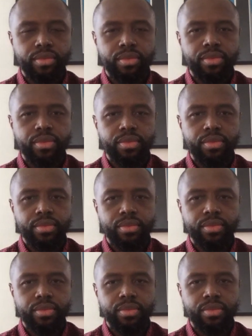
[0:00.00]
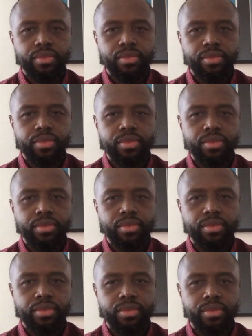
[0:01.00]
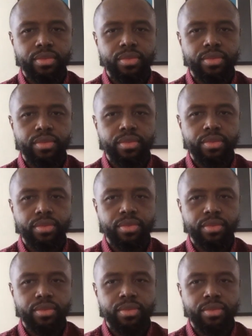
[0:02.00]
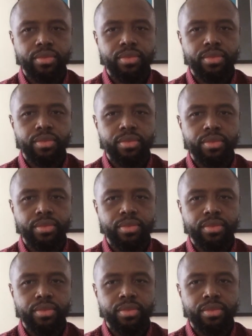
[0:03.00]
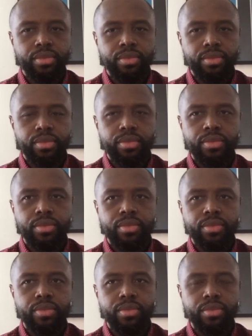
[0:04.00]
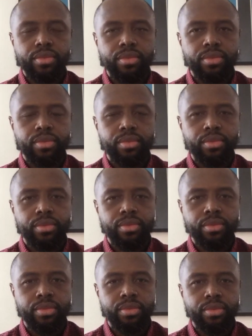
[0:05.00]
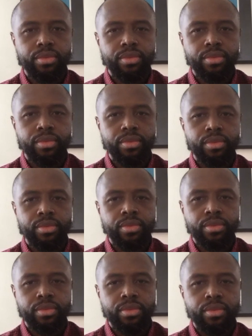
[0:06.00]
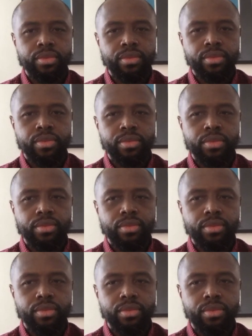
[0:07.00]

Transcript: [no speech]